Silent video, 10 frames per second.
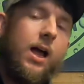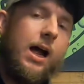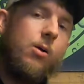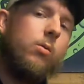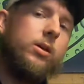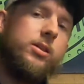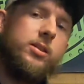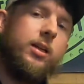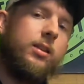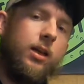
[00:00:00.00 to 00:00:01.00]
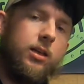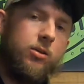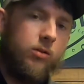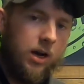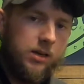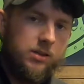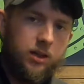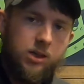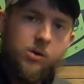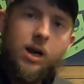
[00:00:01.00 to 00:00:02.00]
I wanted to say thank you guys.
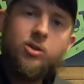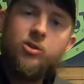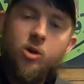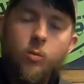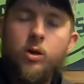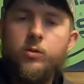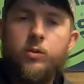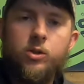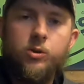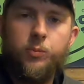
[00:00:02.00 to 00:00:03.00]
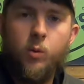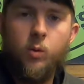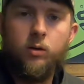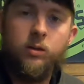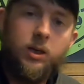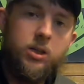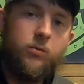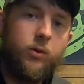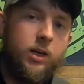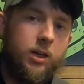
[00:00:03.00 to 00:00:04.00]
Thank you guys so much for the support. Thank you
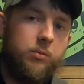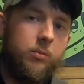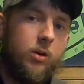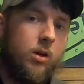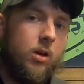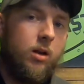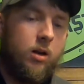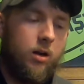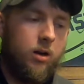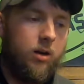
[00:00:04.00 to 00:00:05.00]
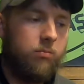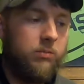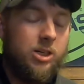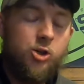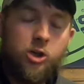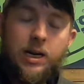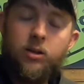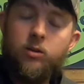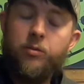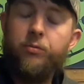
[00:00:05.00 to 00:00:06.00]
for getting this
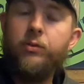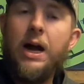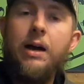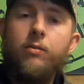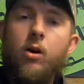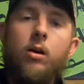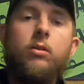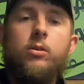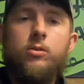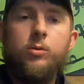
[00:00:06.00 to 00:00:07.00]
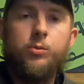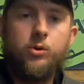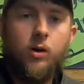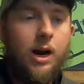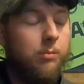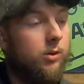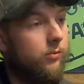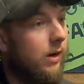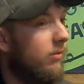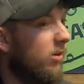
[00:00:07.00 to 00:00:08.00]
channel to 500 subscribers,
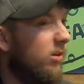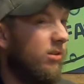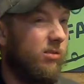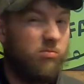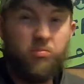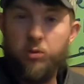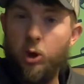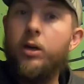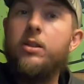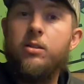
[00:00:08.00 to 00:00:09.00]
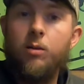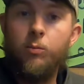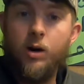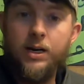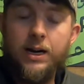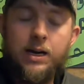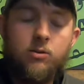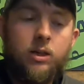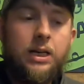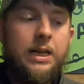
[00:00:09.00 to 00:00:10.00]
530 some right
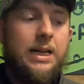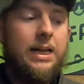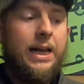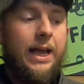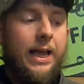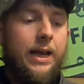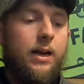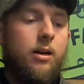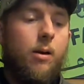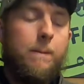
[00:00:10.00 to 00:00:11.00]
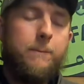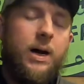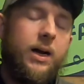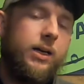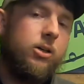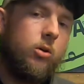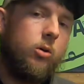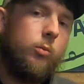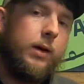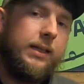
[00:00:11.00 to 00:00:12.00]
now. And my
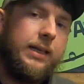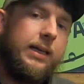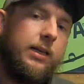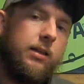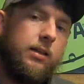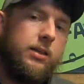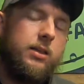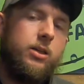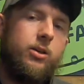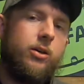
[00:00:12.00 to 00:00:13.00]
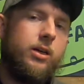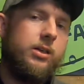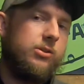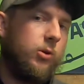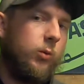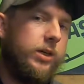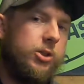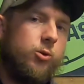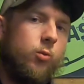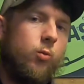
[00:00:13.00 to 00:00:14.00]
goal by the end of the year is to
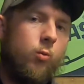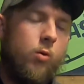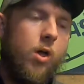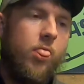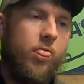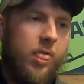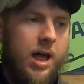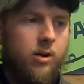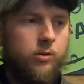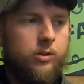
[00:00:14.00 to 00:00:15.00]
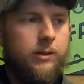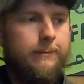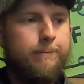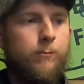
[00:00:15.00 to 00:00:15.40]
reach 1,000.